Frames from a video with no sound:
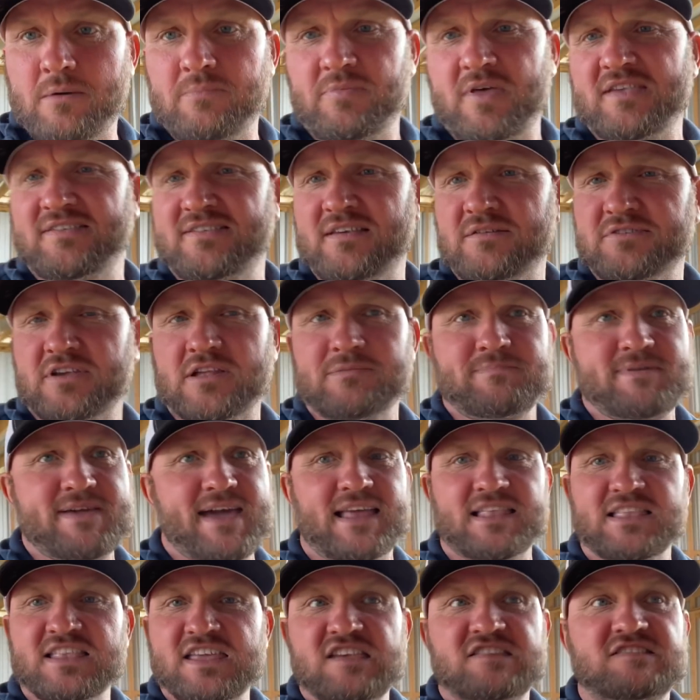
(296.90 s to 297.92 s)
said it was going to be
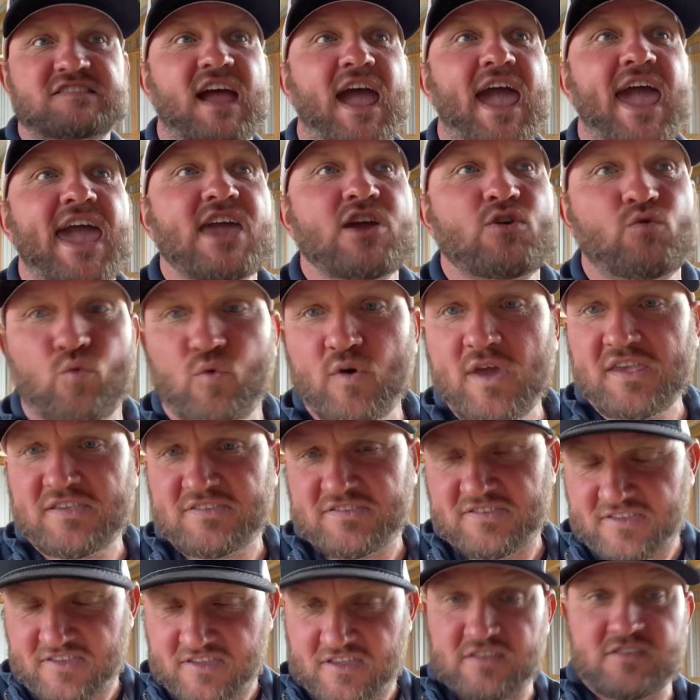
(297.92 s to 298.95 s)
at least 8 weeks,
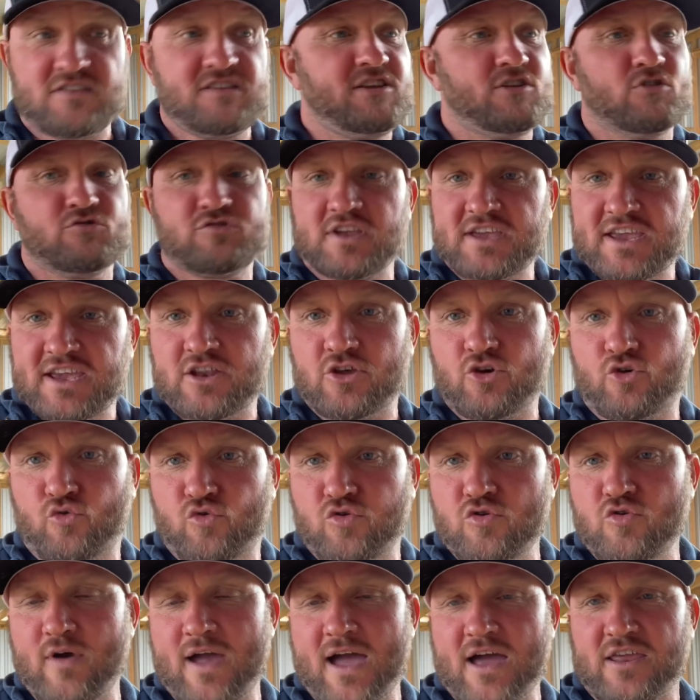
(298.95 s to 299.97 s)
to get a
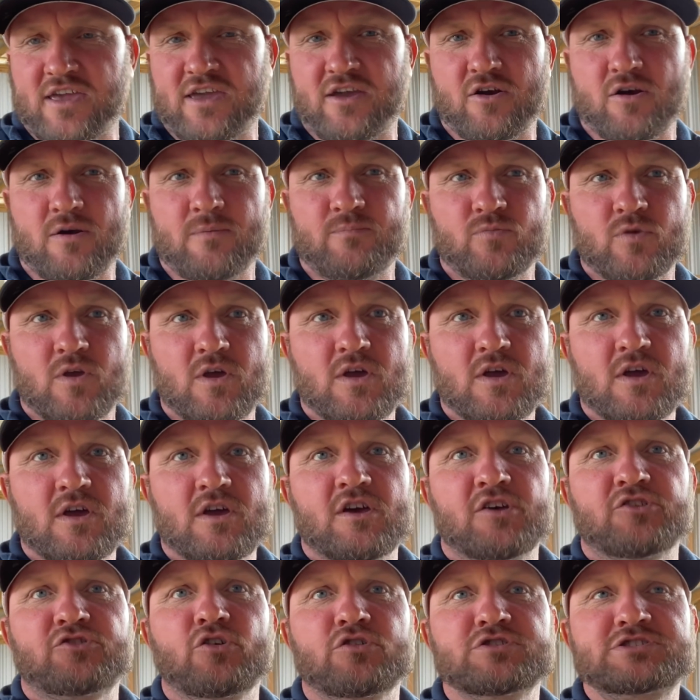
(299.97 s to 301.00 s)
crew out here.
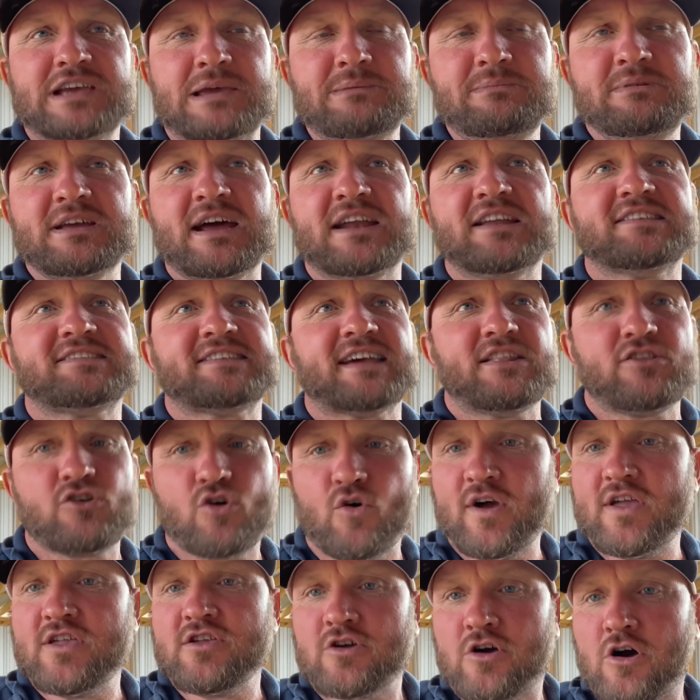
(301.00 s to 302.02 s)
So Jamie and I decided to go
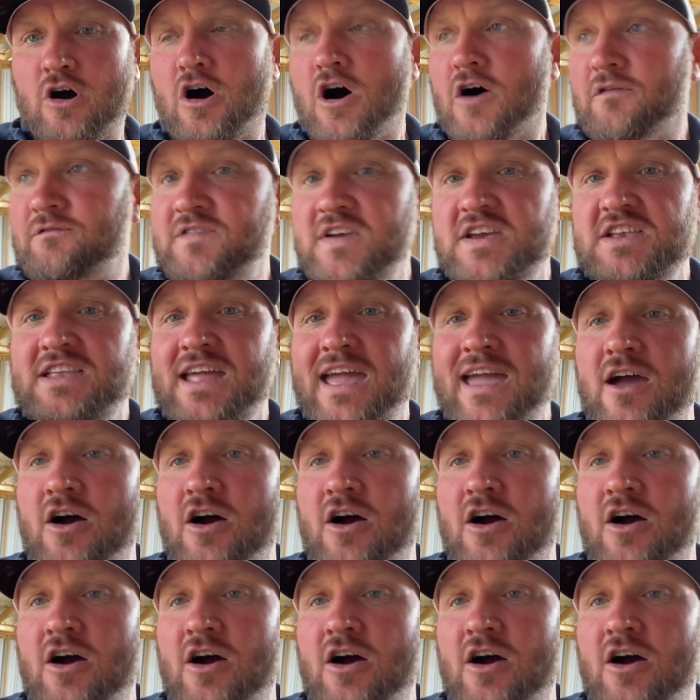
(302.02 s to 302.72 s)
ahead and call Fidel